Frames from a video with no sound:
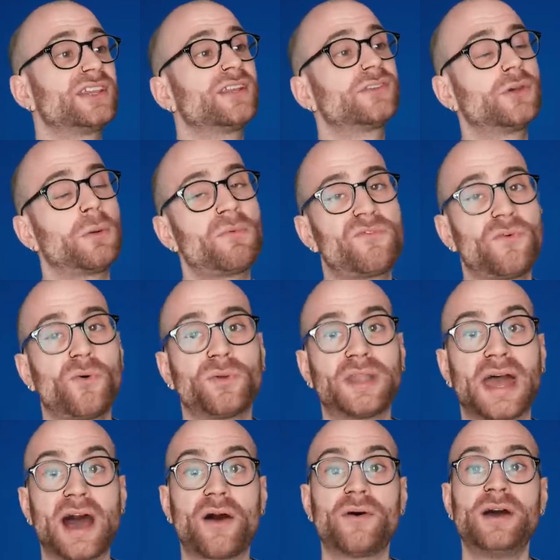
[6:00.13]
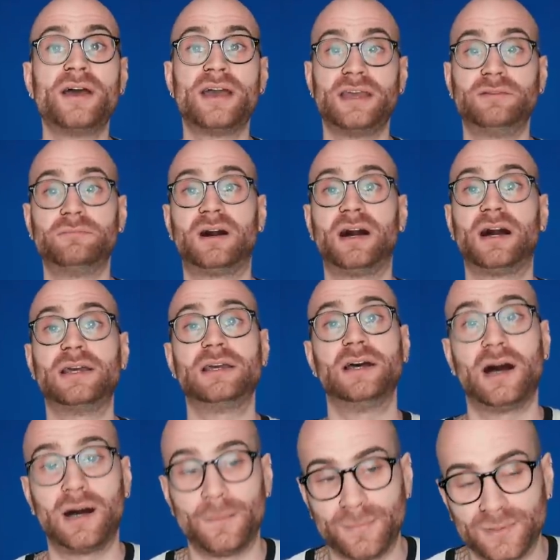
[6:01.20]
in the top four now, in my
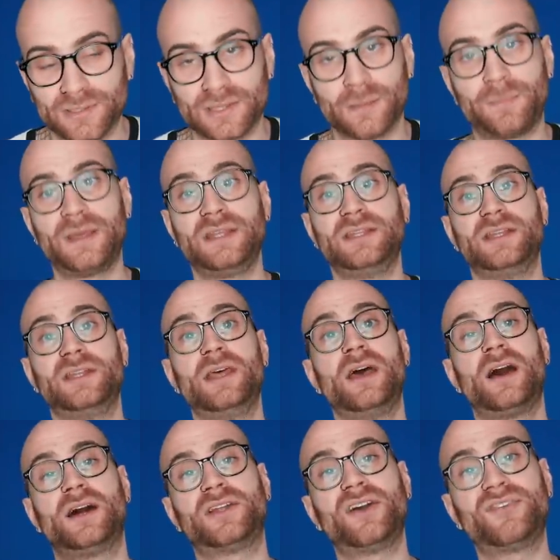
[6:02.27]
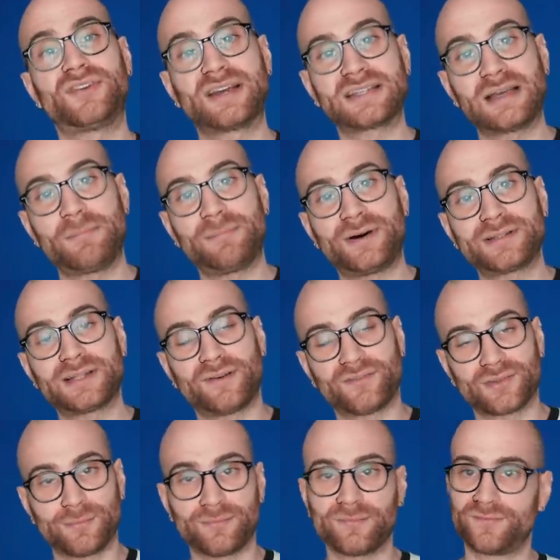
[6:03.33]
humble opinion. I know Frank Lampard
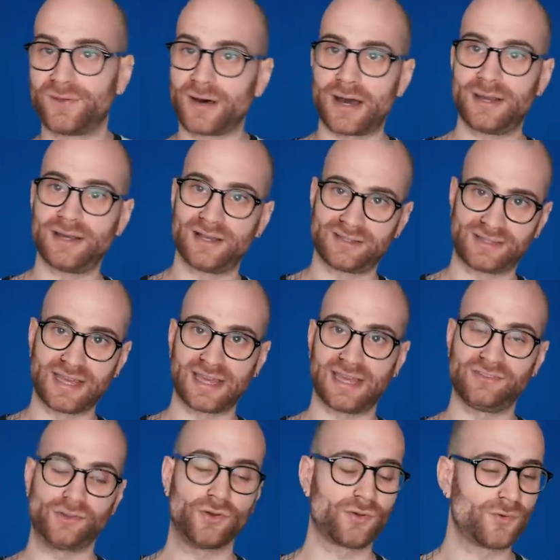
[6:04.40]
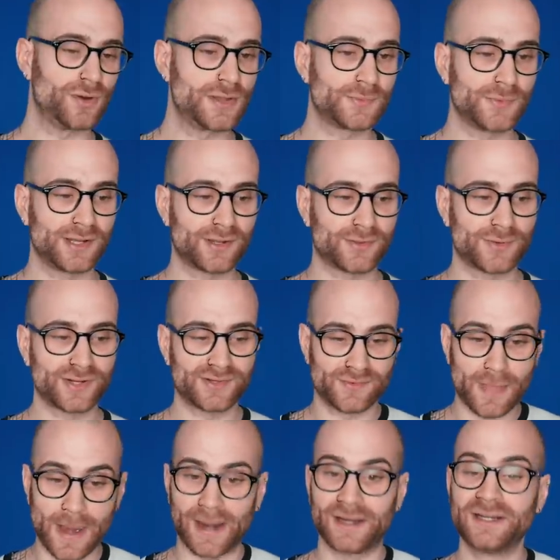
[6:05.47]
loves him, fine, I dig it. He's got great work, work
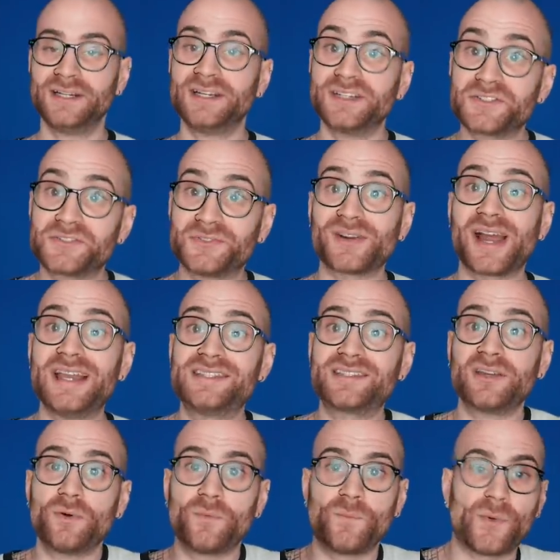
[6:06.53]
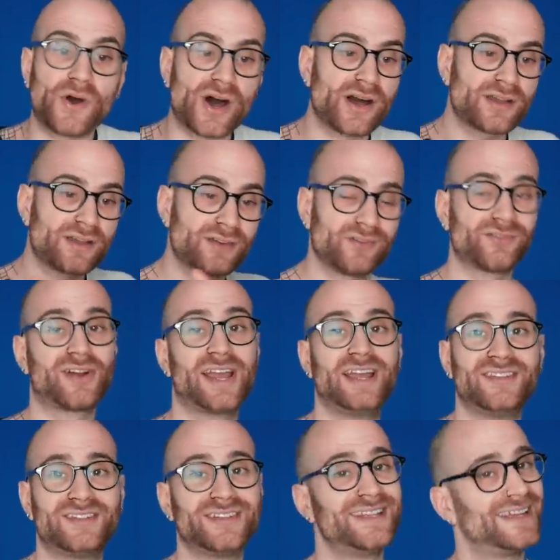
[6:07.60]
uh, great work
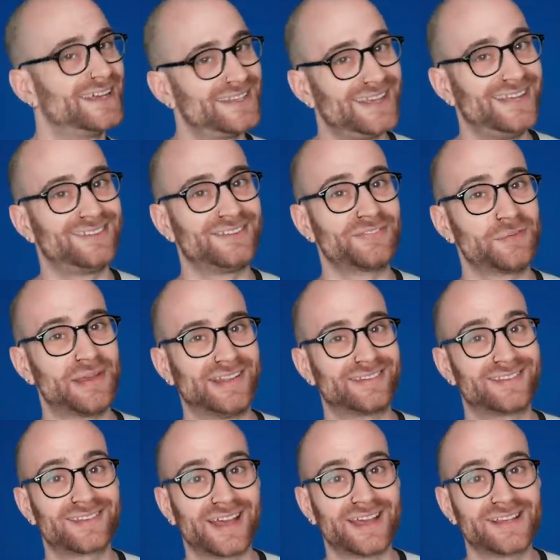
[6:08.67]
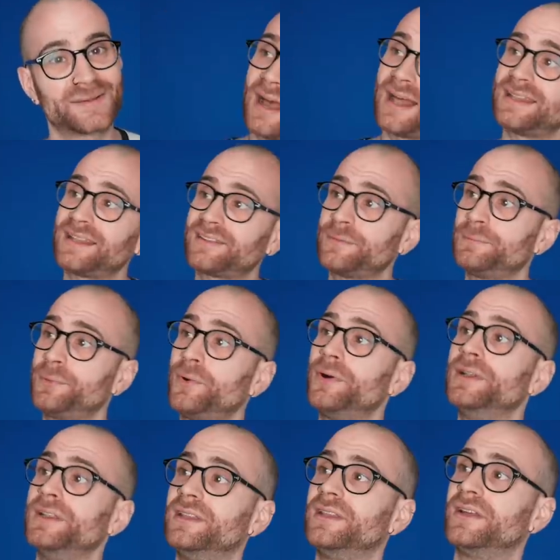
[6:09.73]
rate. Easy for me to say. And that's
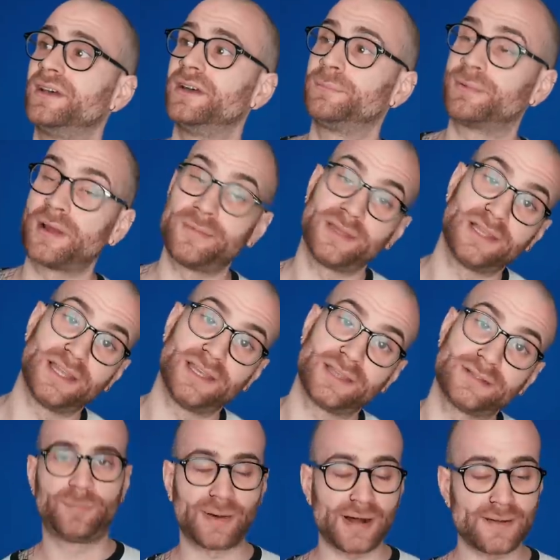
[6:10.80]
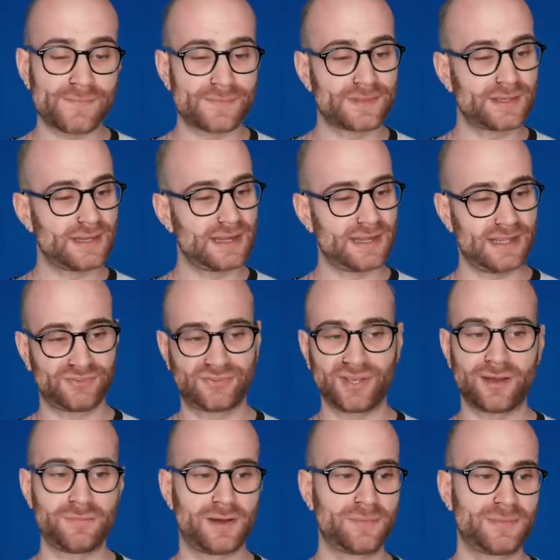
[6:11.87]
important in the Premier League. But his
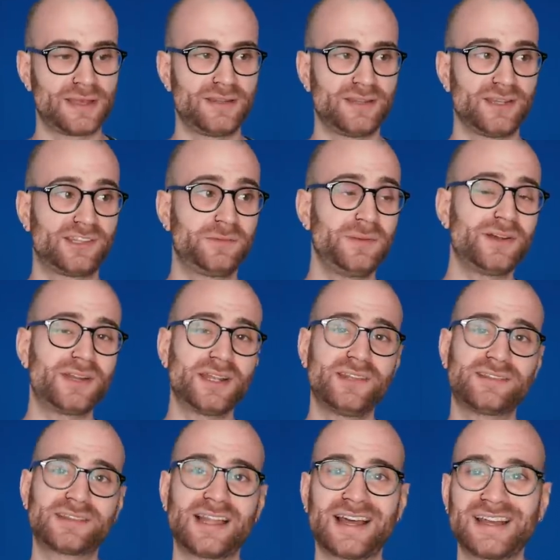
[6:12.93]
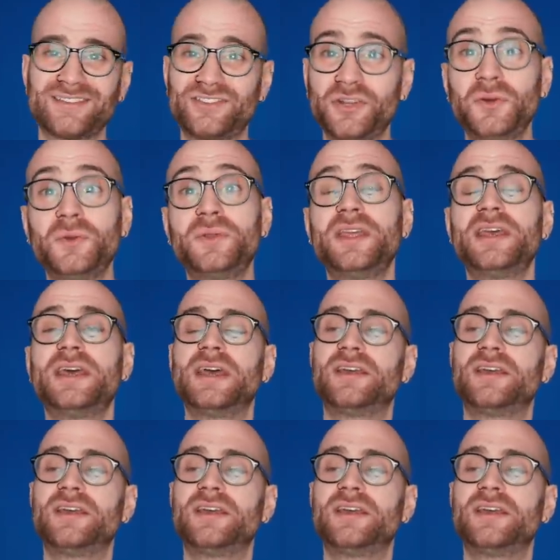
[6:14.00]
time might be ended. To be honest, like two year